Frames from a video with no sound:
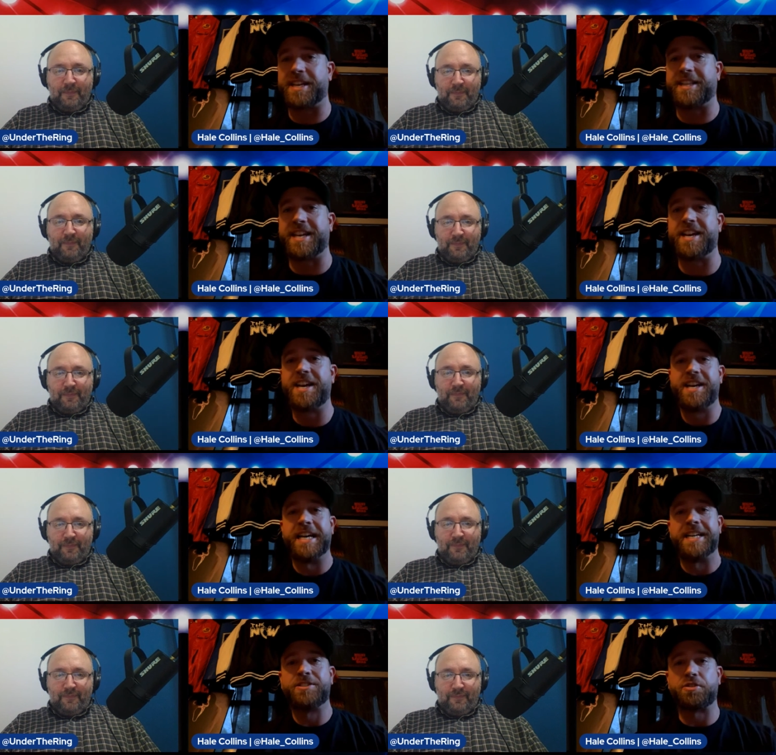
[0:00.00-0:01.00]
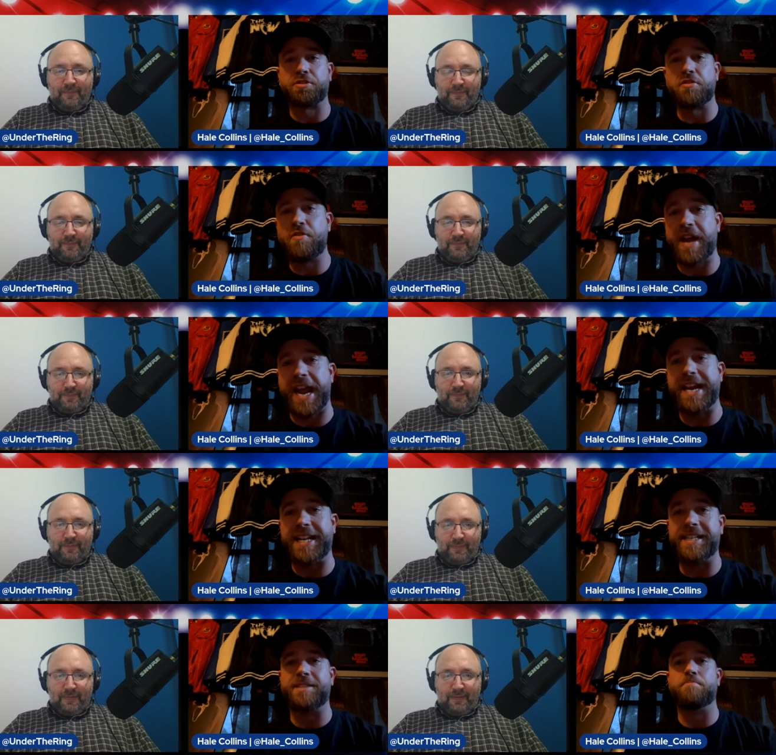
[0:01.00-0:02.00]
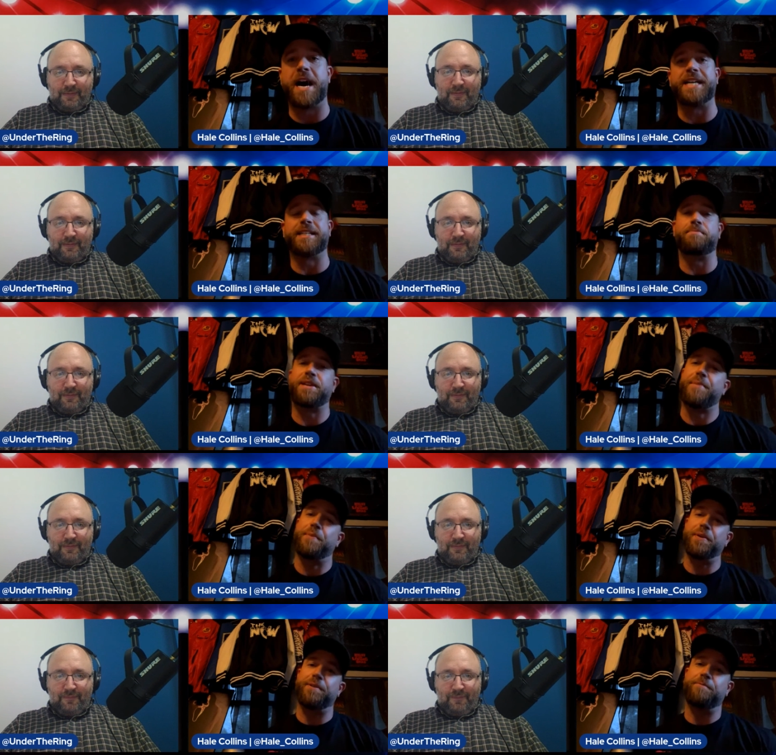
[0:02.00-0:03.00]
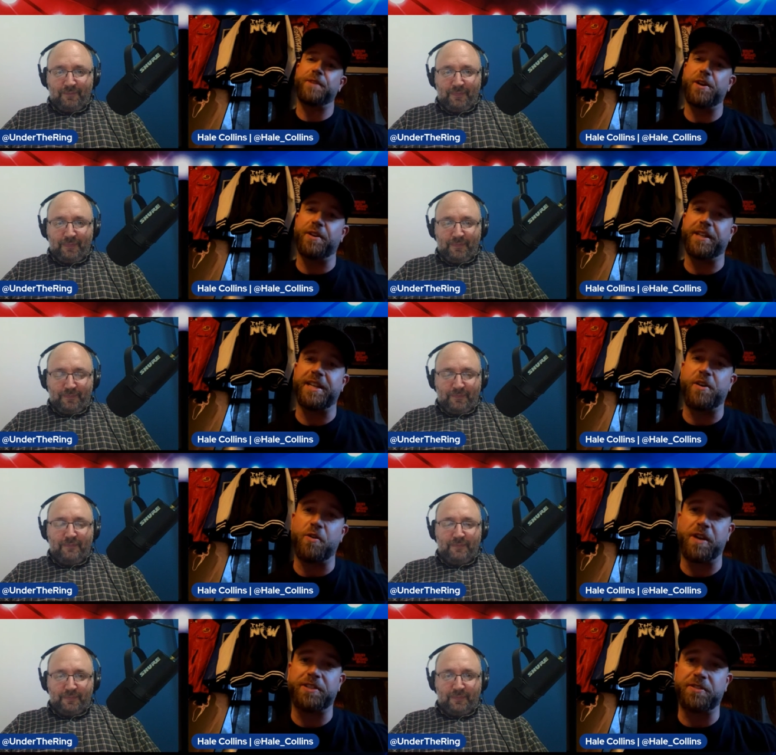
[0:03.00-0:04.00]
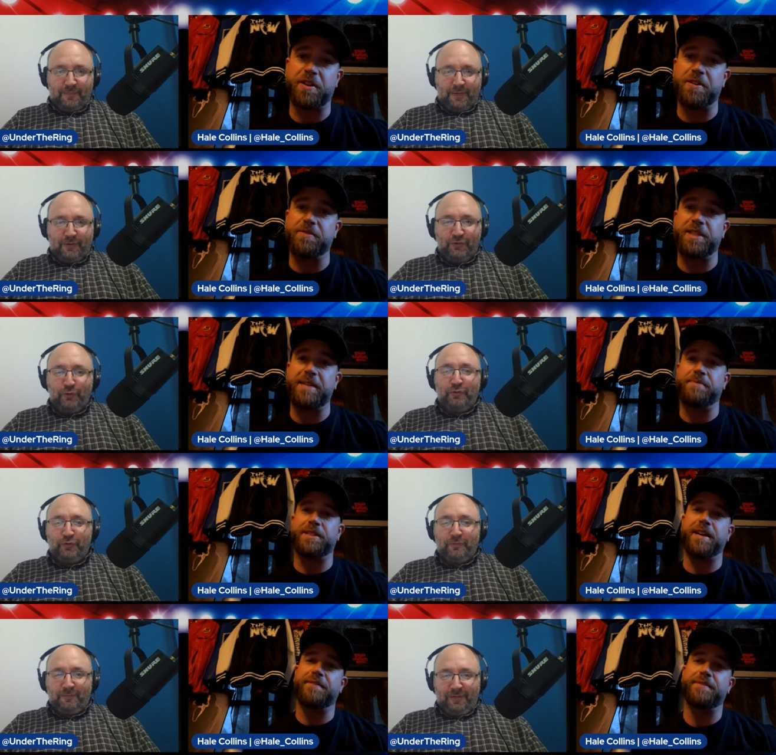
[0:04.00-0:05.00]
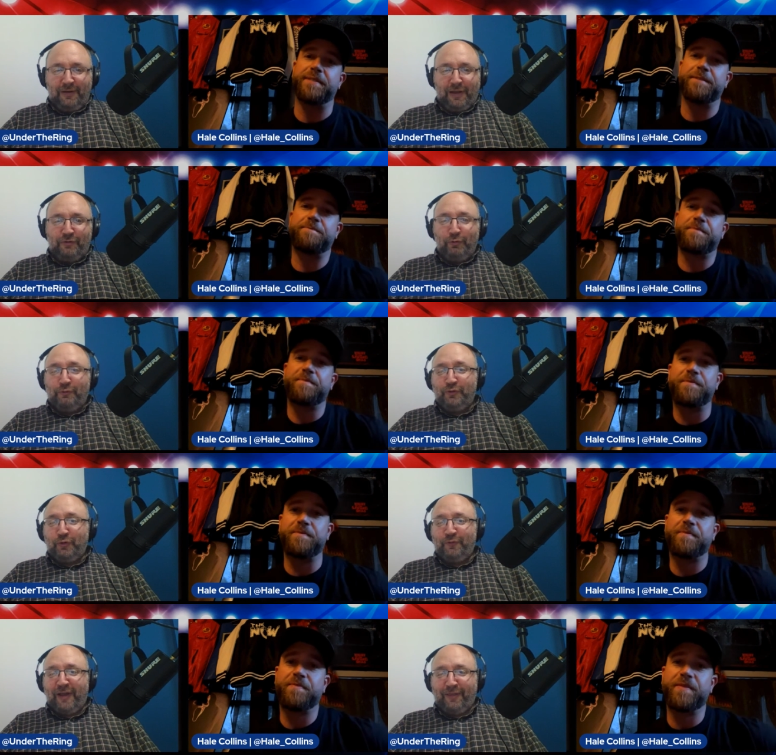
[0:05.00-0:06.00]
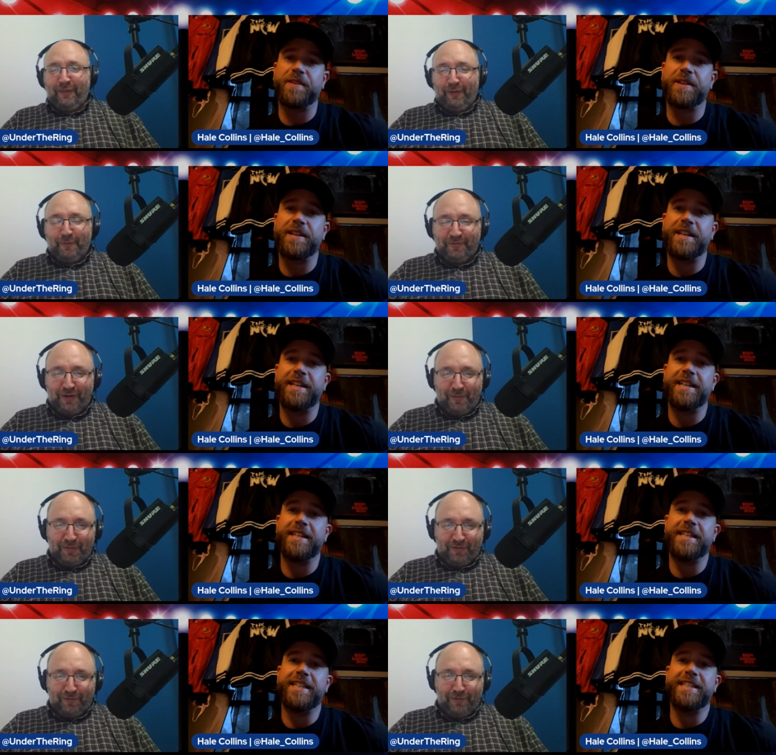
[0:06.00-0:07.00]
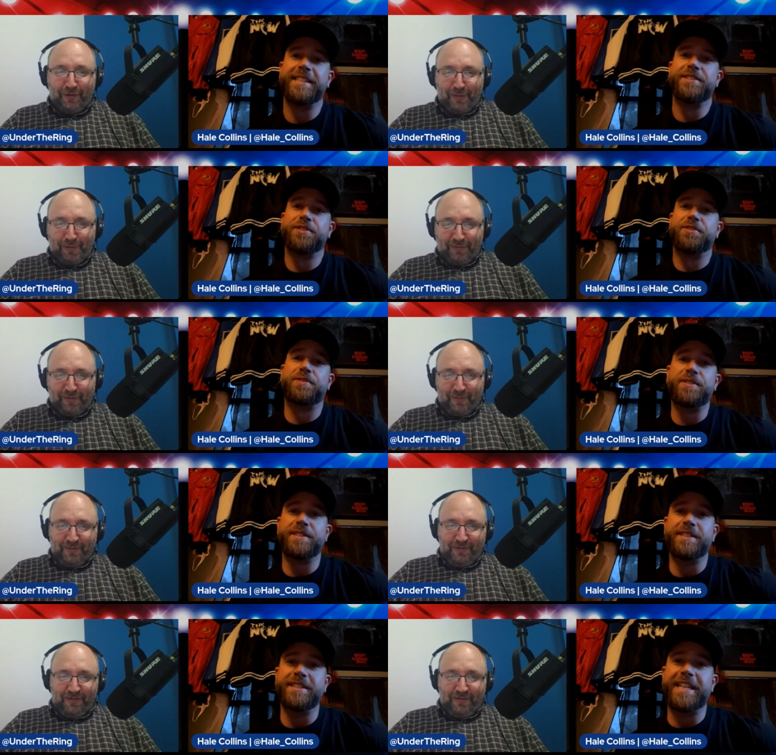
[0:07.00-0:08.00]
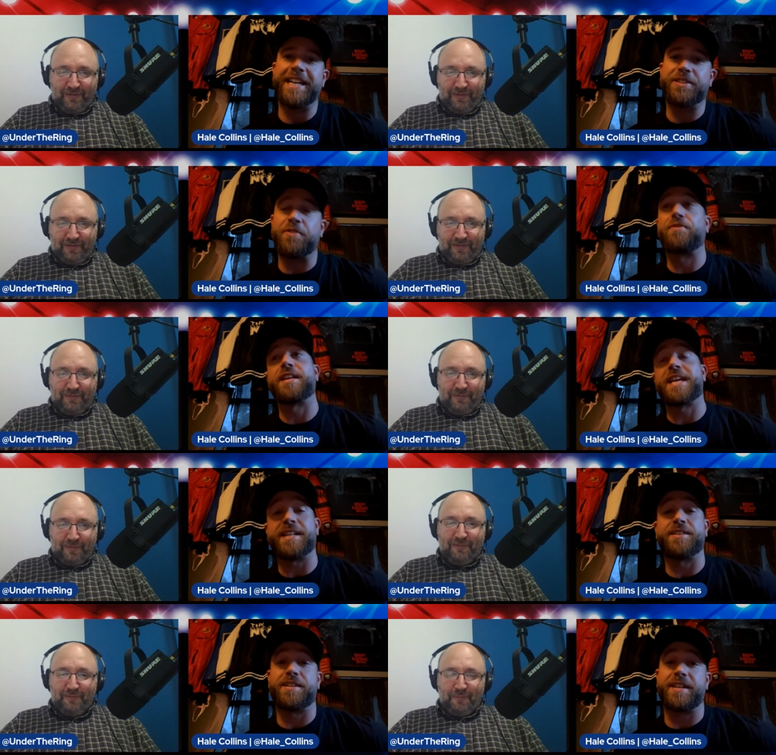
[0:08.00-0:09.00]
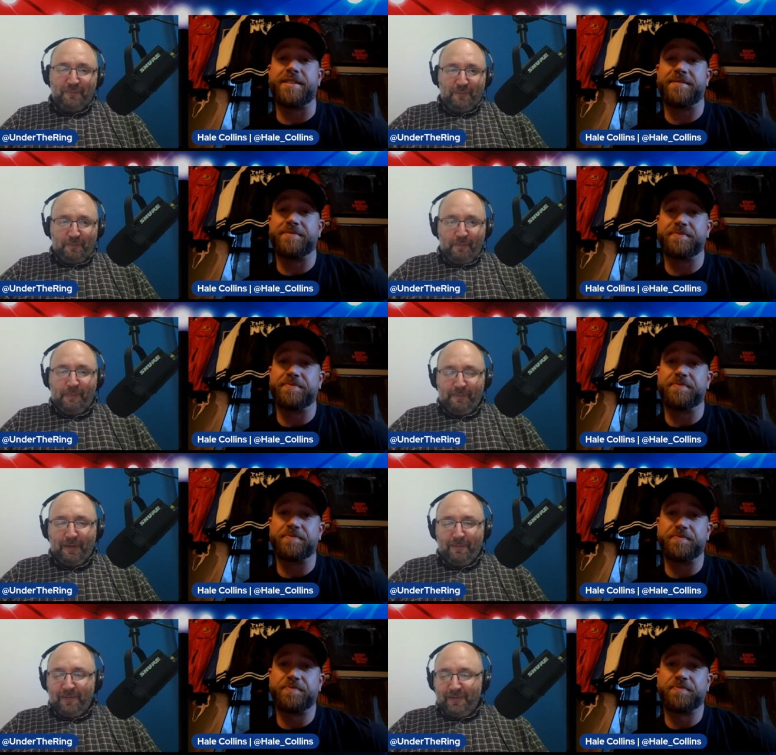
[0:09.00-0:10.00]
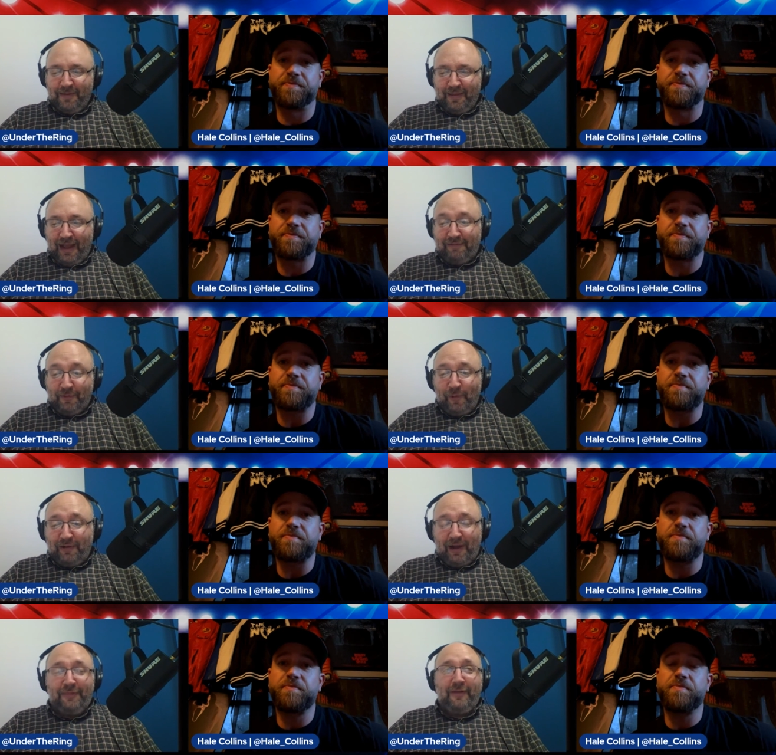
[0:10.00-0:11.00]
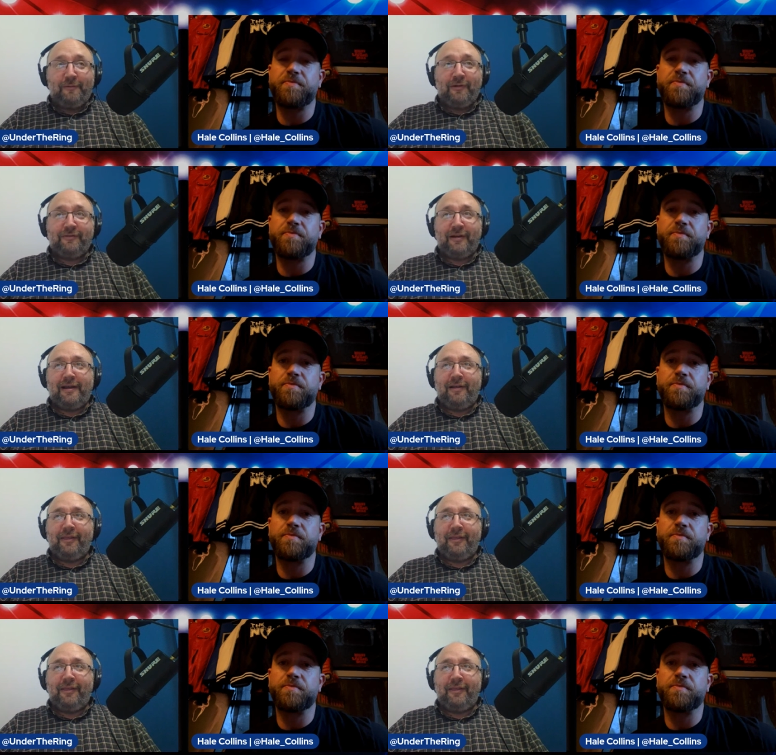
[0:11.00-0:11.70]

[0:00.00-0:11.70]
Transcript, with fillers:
Speaker 1: like the true 80s minded people, you know, like the whole retro. True
Speaker 2: Faith, I think, was the name of the song you came out to.
Speaker 1: Yeah, True Faith. Yeah, it's good.
Speaker 2: Yeah. The one I think works right now, I